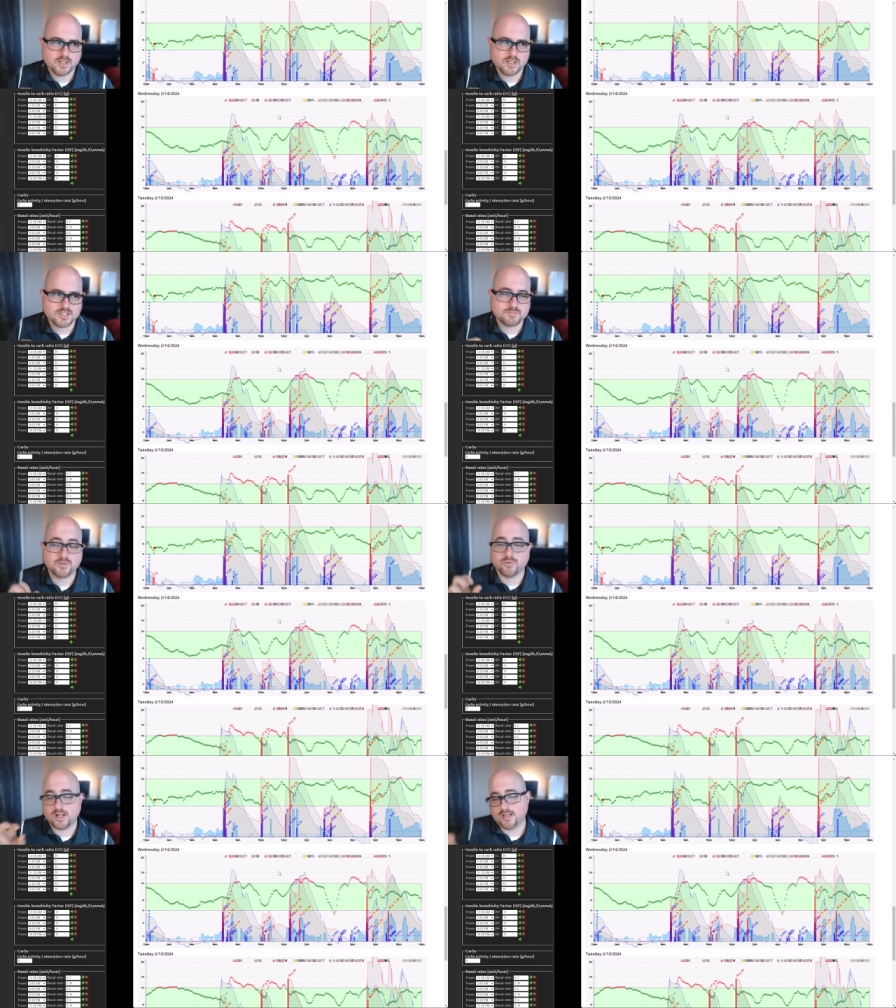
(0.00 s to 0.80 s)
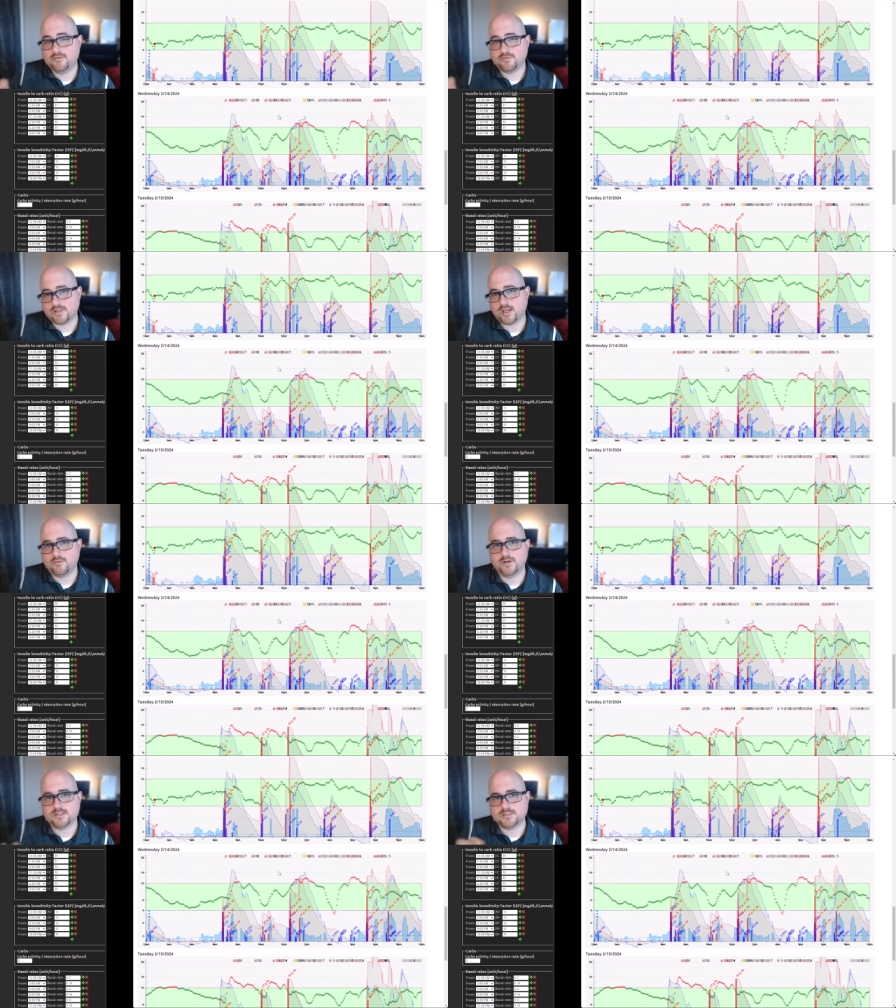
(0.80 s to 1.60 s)
just be ready for
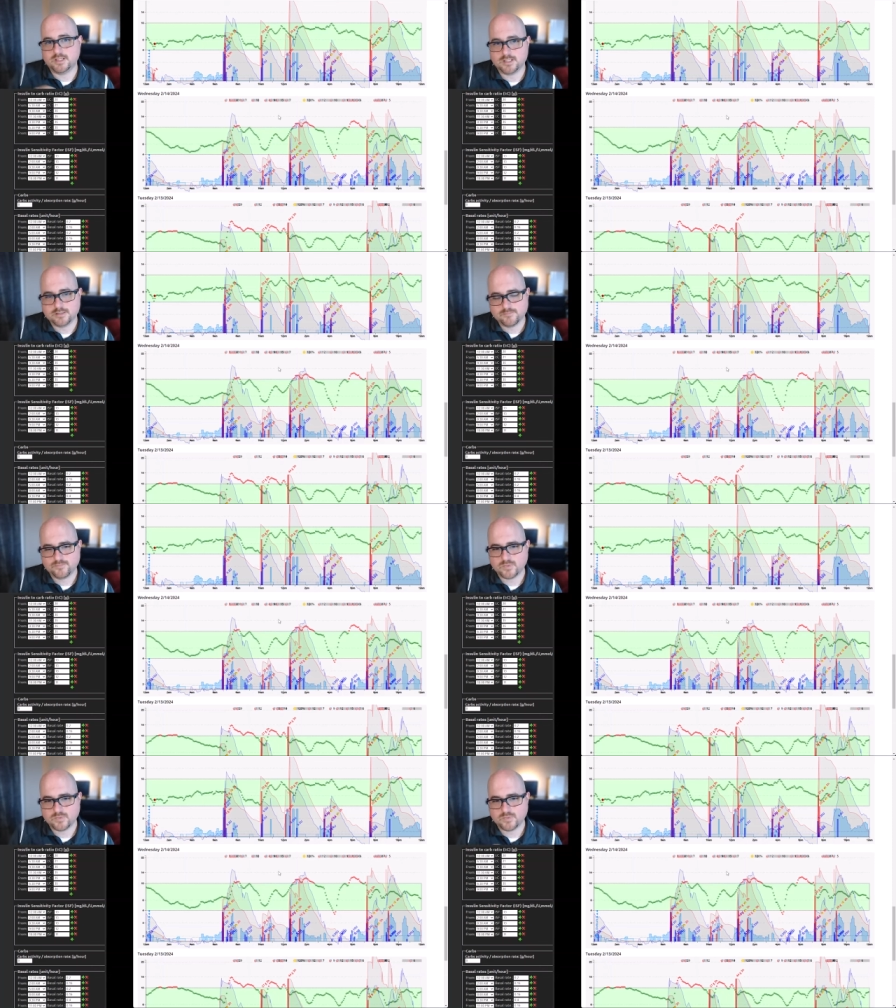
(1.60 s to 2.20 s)
that when it's needed.